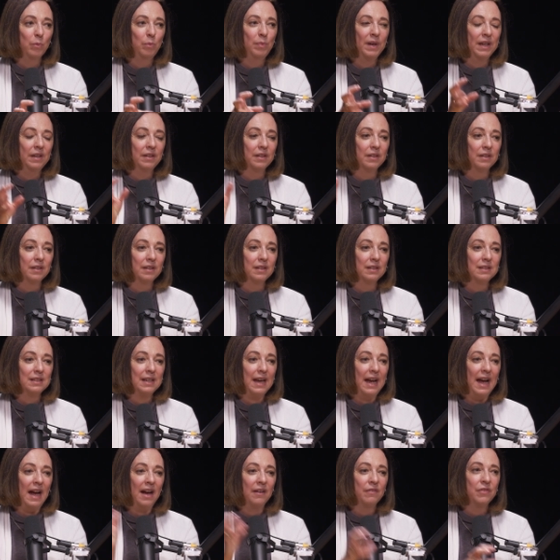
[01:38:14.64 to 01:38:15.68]
but
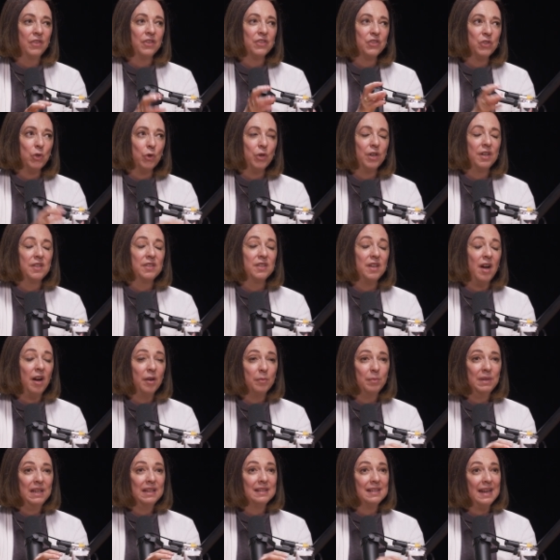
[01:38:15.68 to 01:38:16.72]
to have the stories
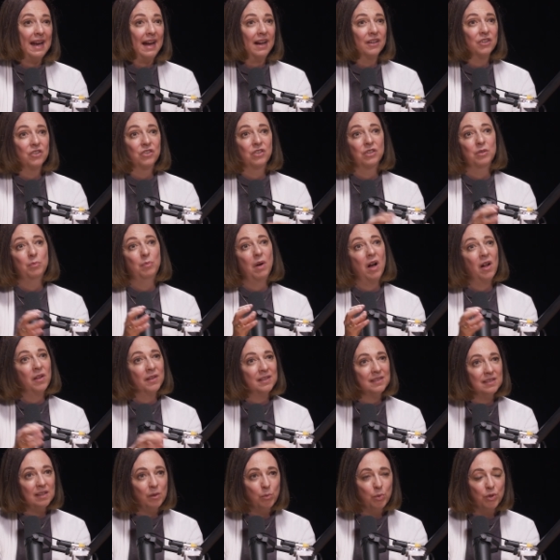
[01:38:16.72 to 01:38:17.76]
not be attached to
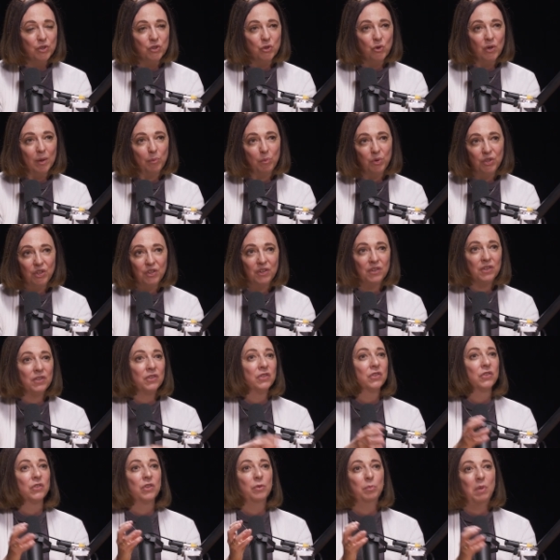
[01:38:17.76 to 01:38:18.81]
policy
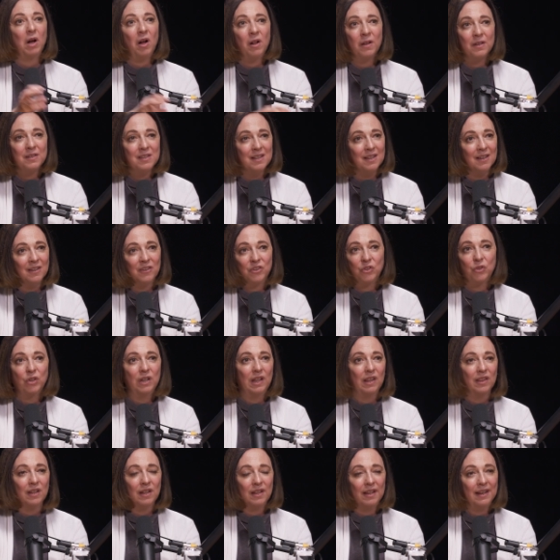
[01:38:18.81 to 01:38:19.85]
prescriptions or politics or
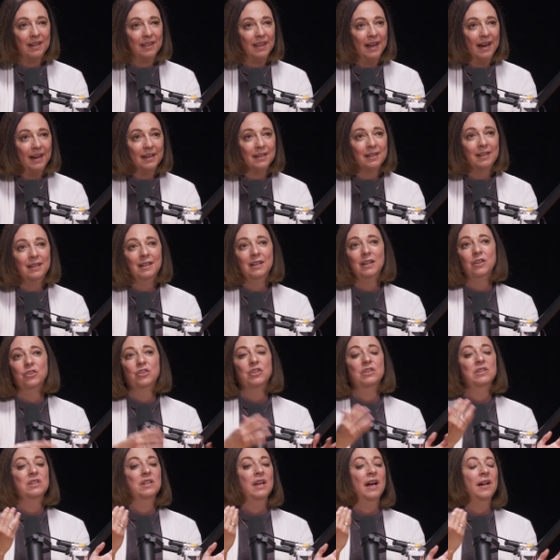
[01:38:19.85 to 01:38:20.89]
anything like that,
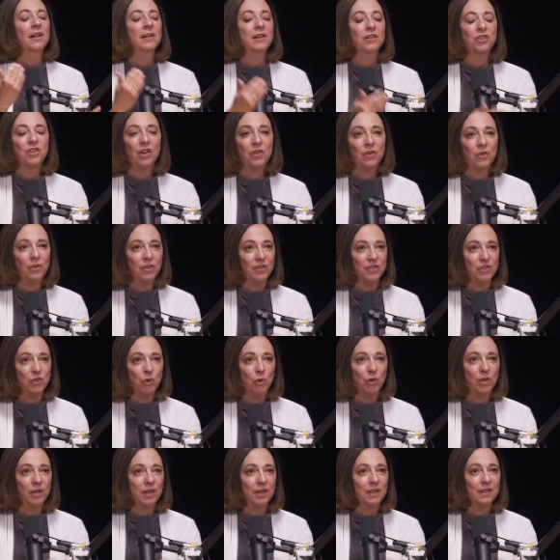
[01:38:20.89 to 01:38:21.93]
just tell each other the
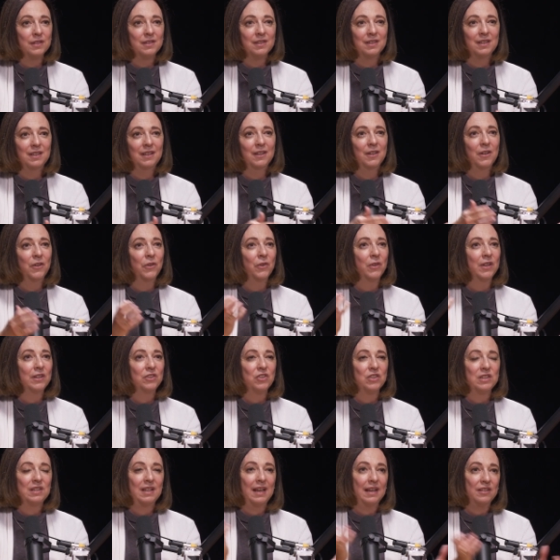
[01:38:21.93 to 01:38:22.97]
stories, mm-hmm. you know, like
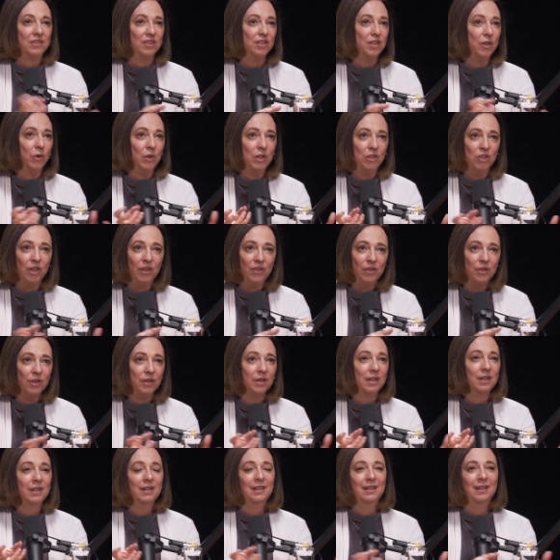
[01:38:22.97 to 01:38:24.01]
just get to know each
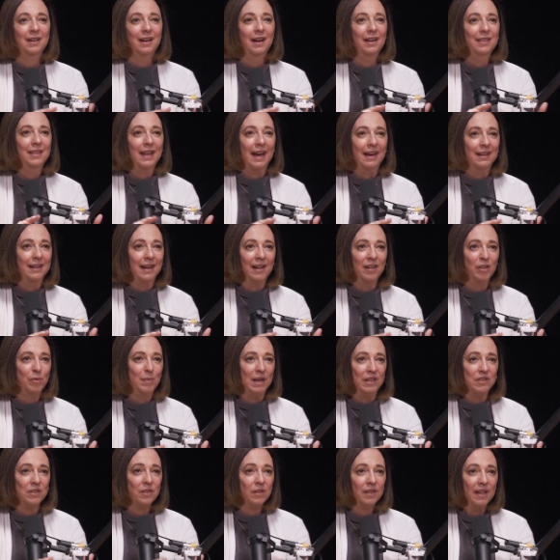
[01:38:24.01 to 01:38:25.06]
other on that
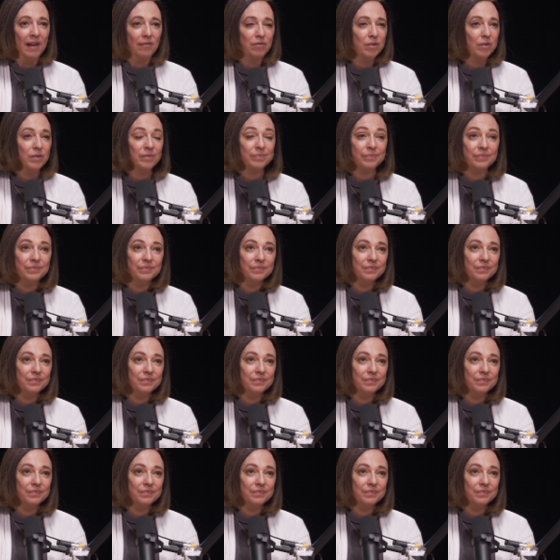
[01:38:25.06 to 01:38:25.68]
elemental level.